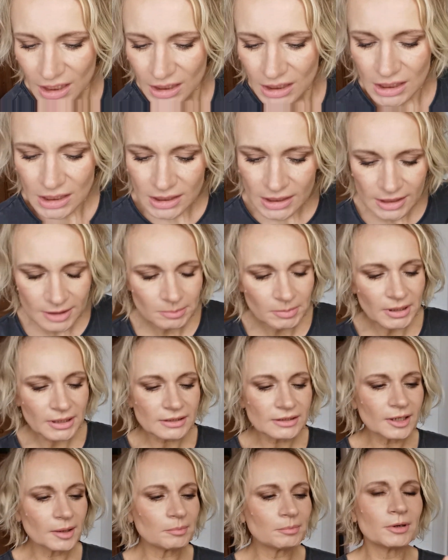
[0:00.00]
This is my
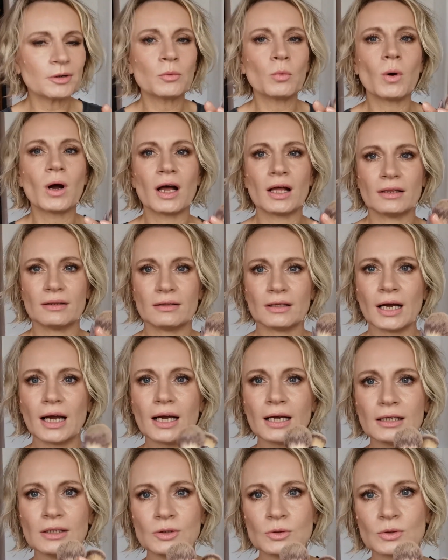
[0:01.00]
number one.
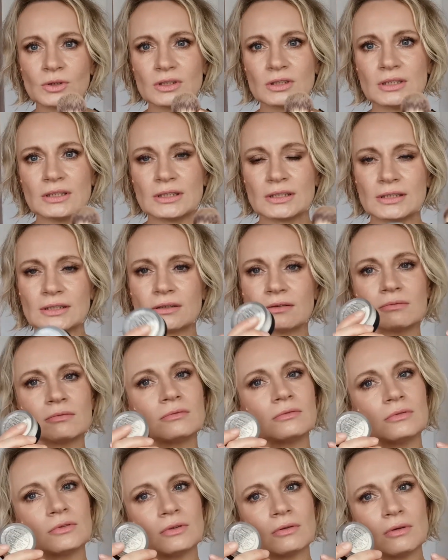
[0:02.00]
I use this,
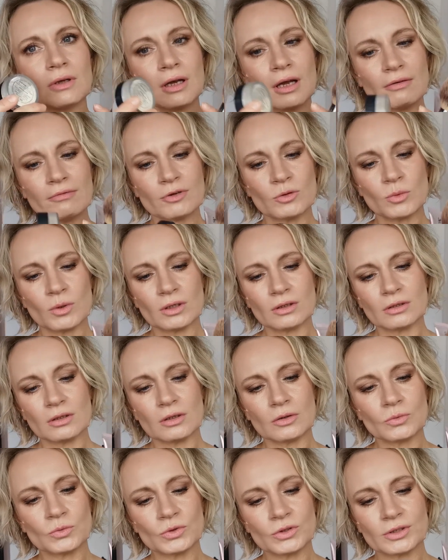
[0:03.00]
everyone
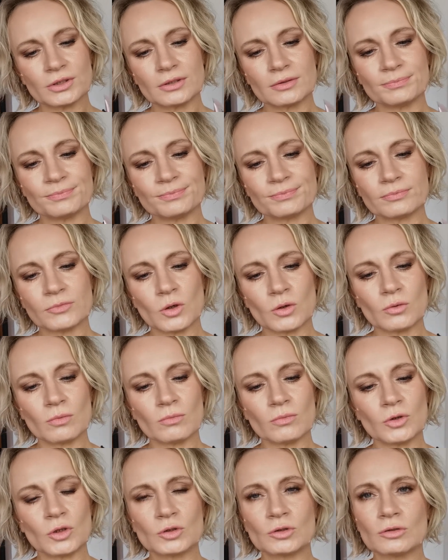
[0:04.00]
knows, well,
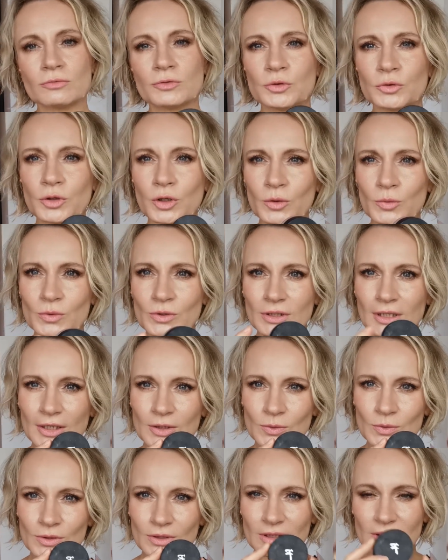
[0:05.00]
lots of you knows, I
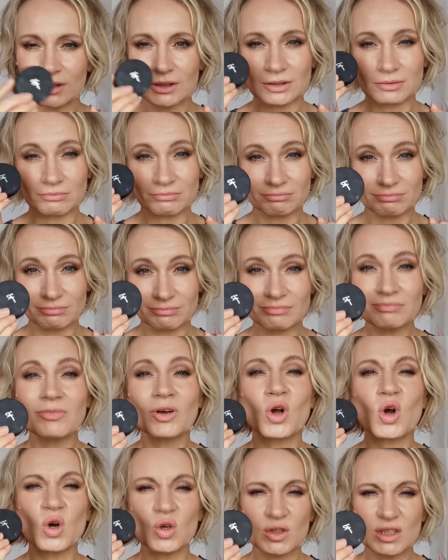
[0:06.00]
use this
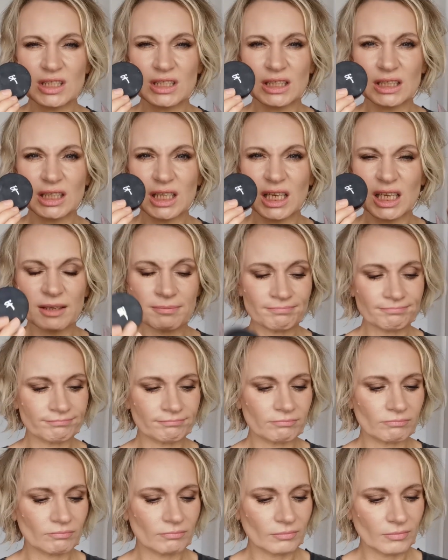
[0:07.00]
constantly.
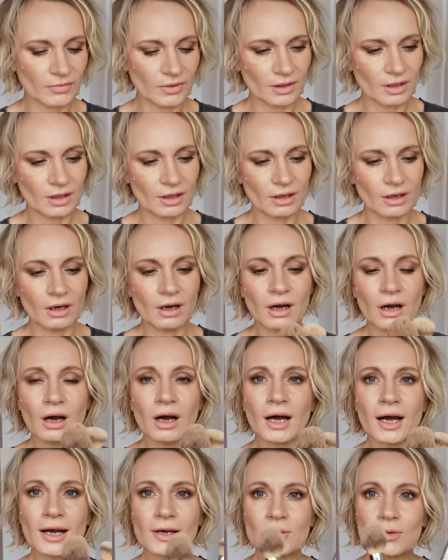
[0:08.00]

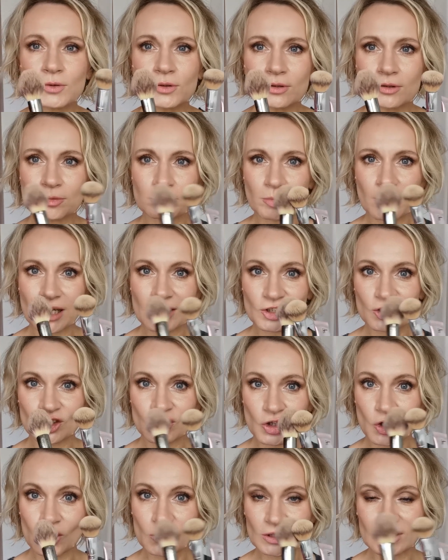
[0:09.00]
I use those brushes
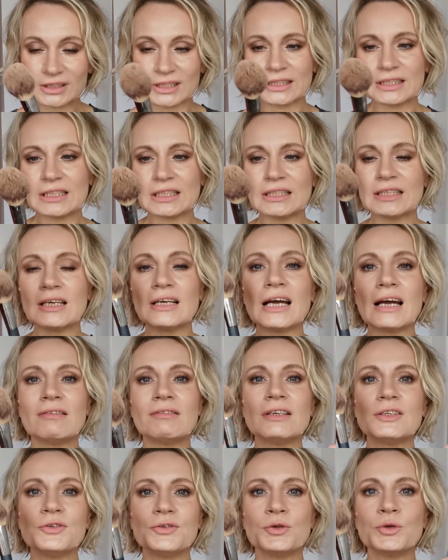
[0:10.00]
constantly. They have
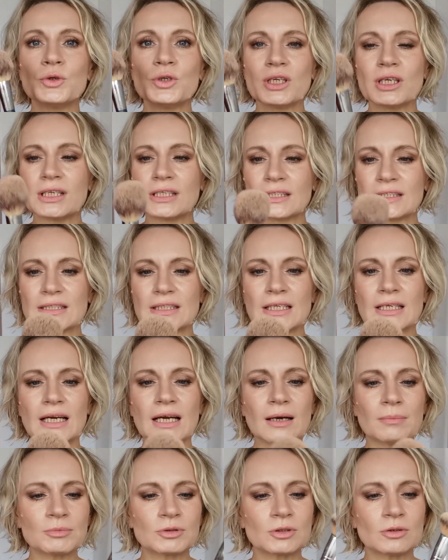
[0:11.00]
a few years. They
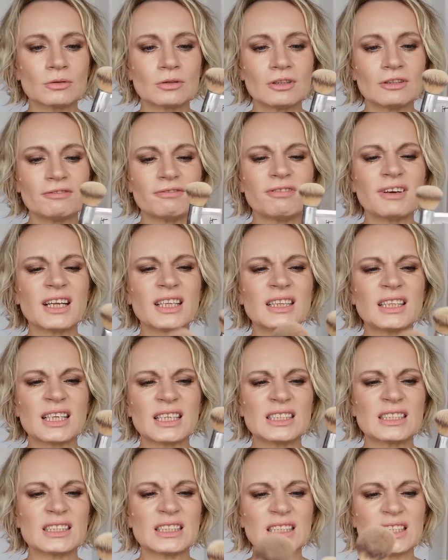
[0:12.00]
are absolutely
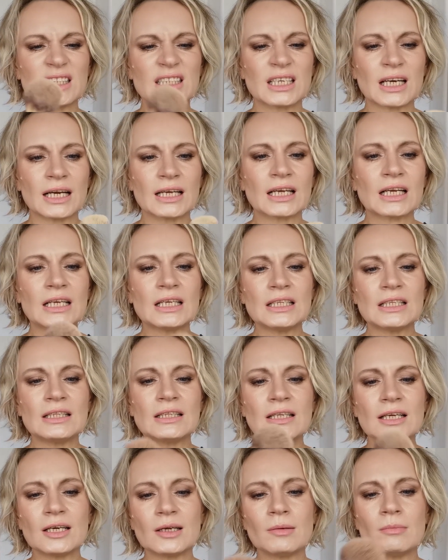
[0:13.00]
fantastic. I clean
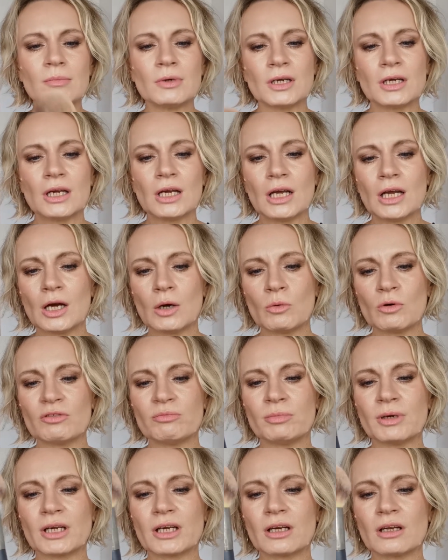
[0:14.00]
them with
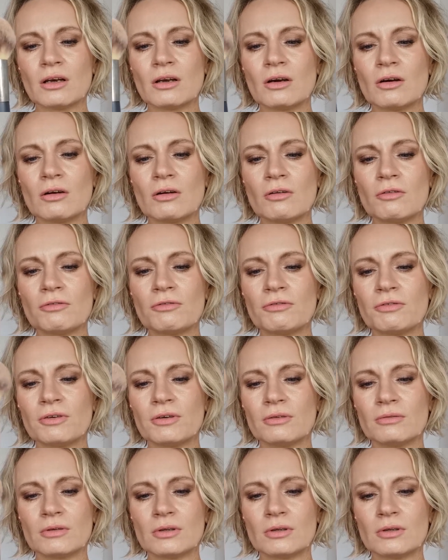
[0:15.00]
my cloth.